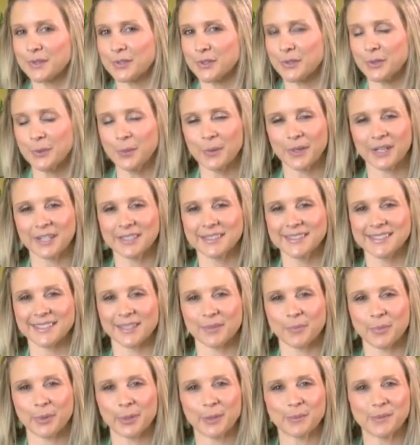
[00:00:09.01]
two words
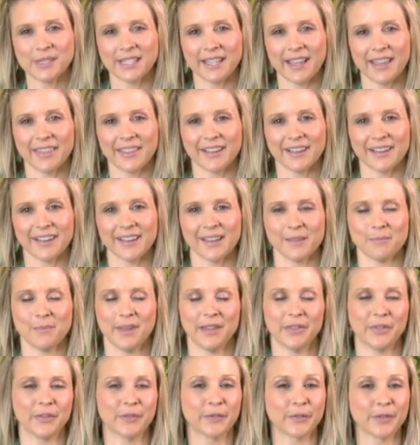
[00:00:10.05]
and put them together and
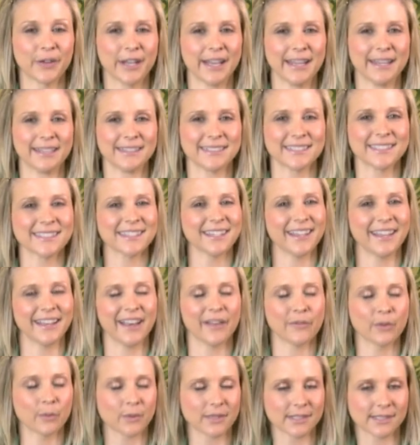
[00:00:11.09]
made the phrase, and
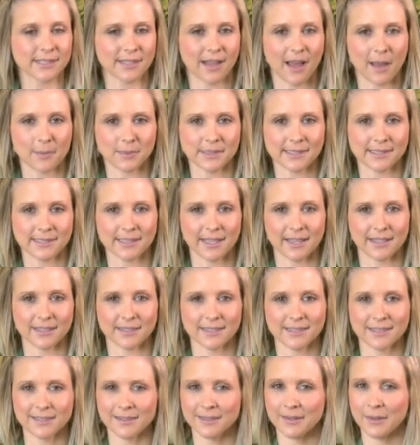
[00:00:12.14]
everyone stops and
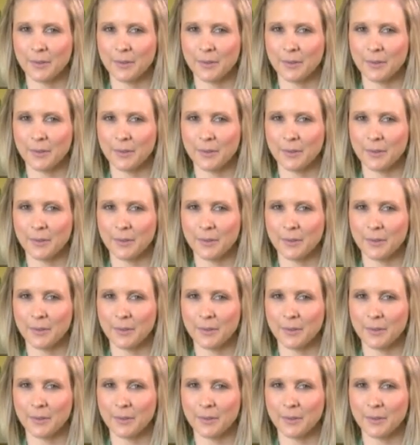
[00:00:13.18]
says,